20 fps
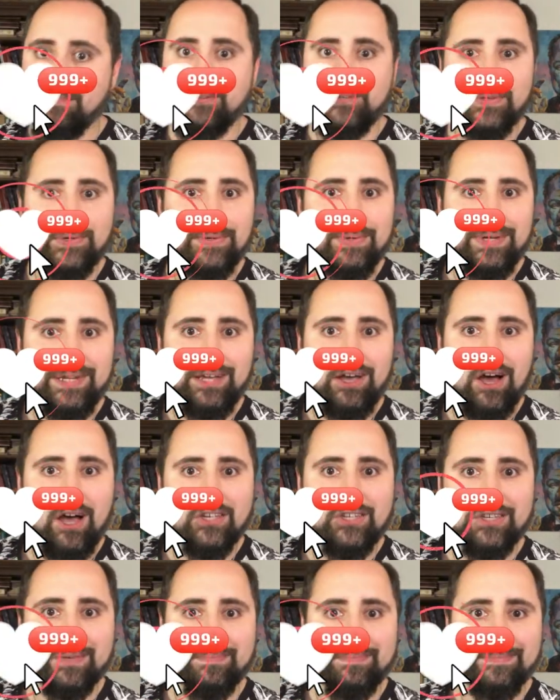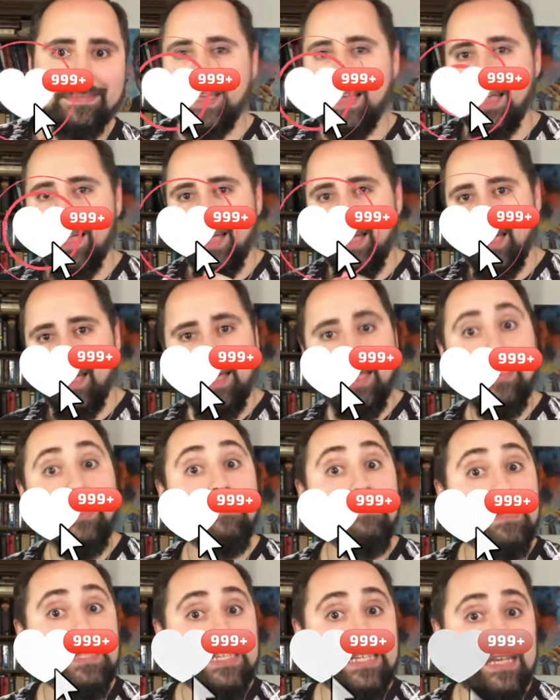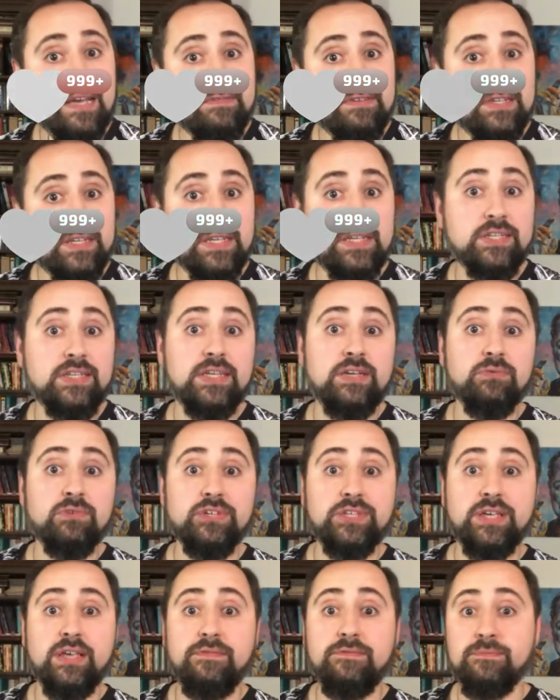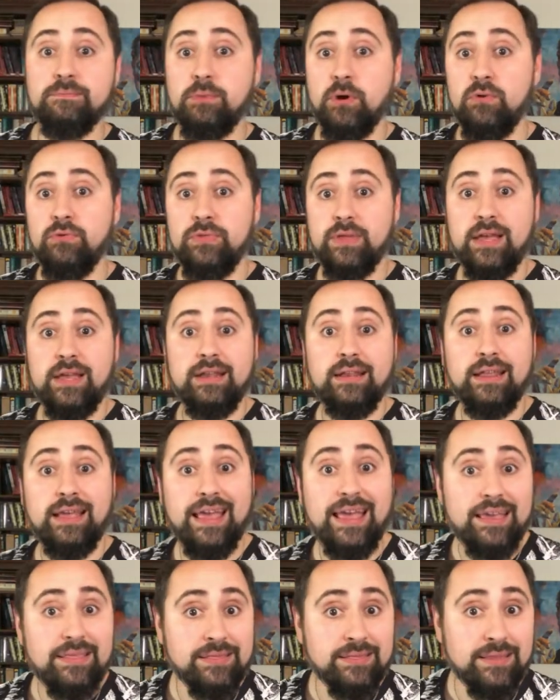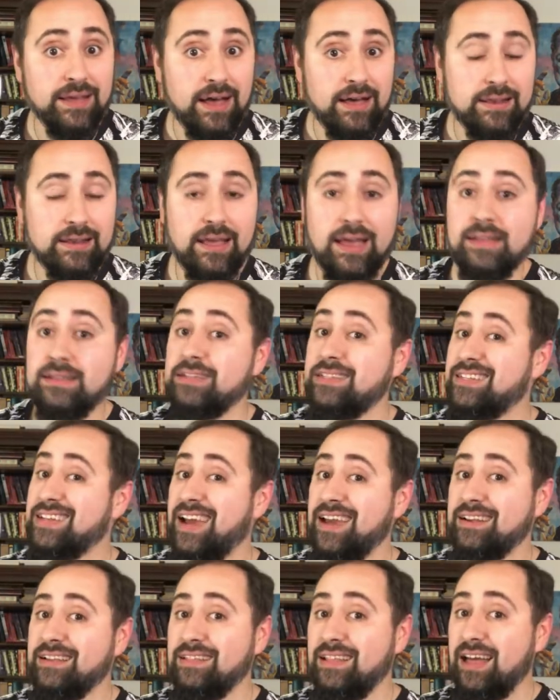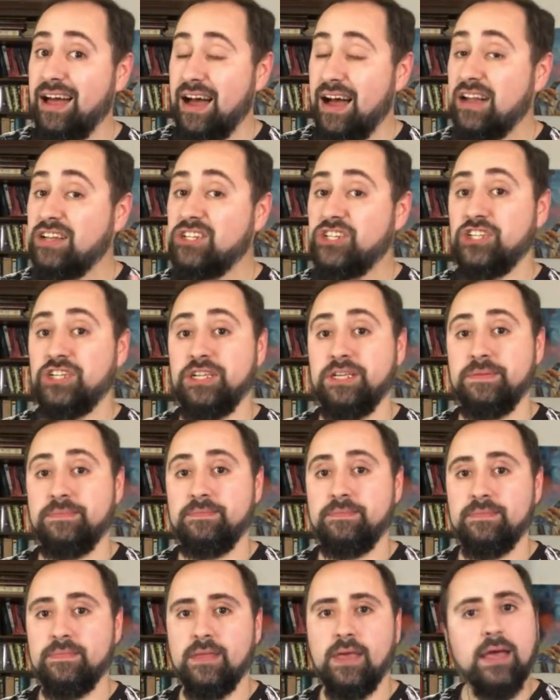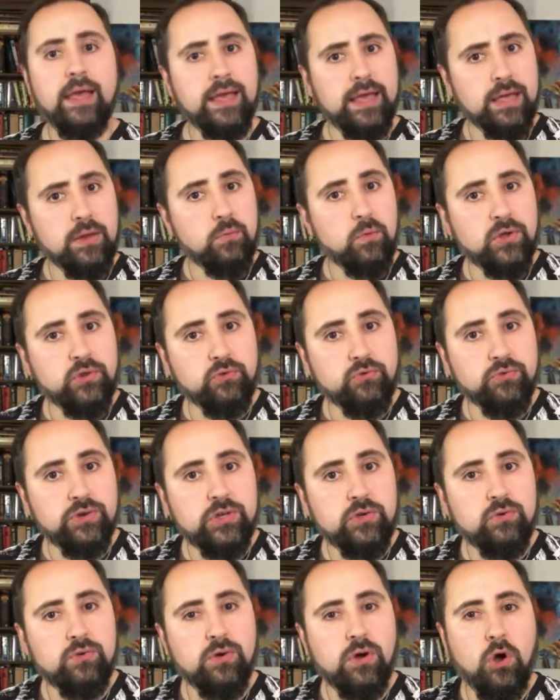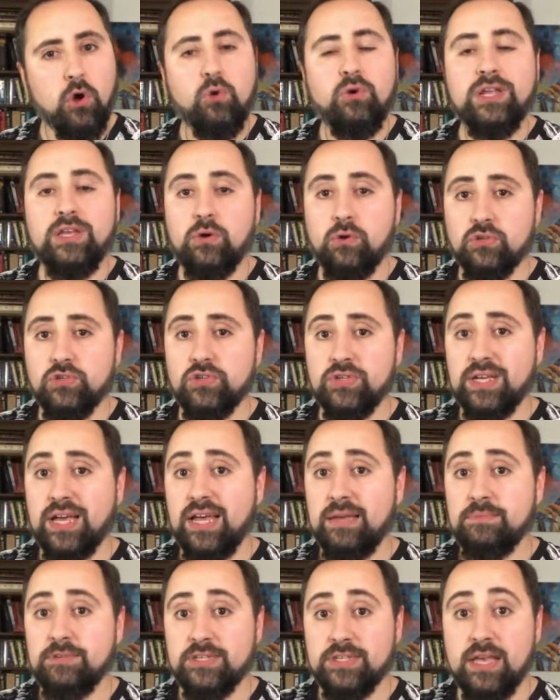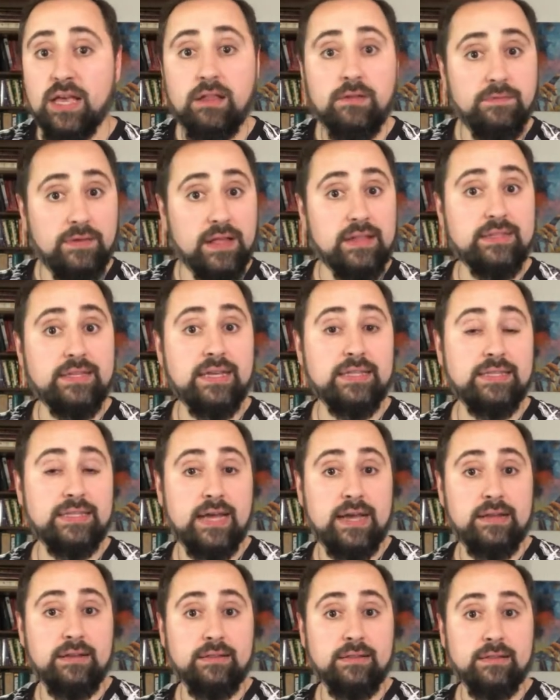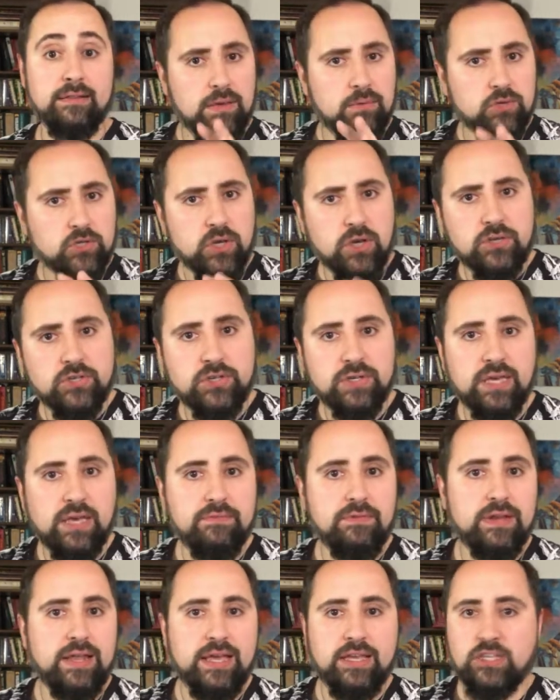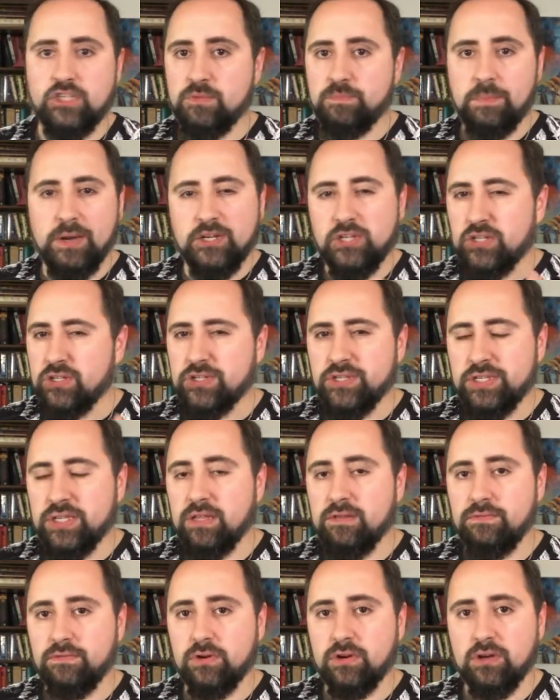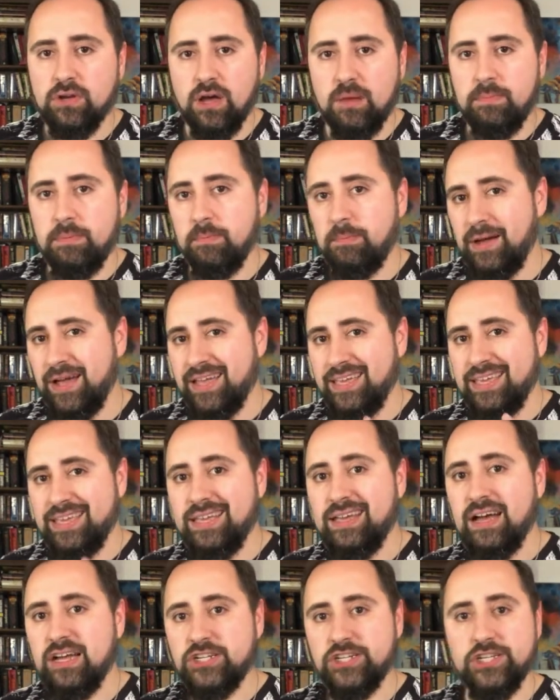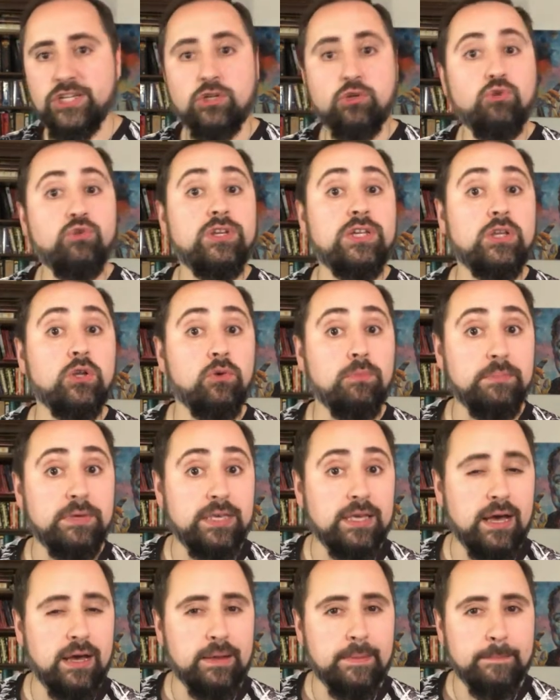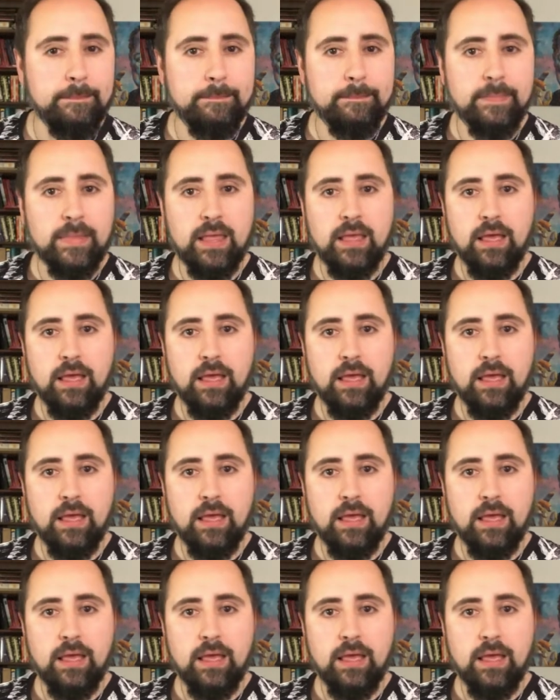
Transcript: absolutely awesome. In the mid 70s, he received both an 8th dan and the title Hanshi. In Wado Ryu, only Otsuka himself held that title. He was also given a special silver cup by Higashi Kuninomiya,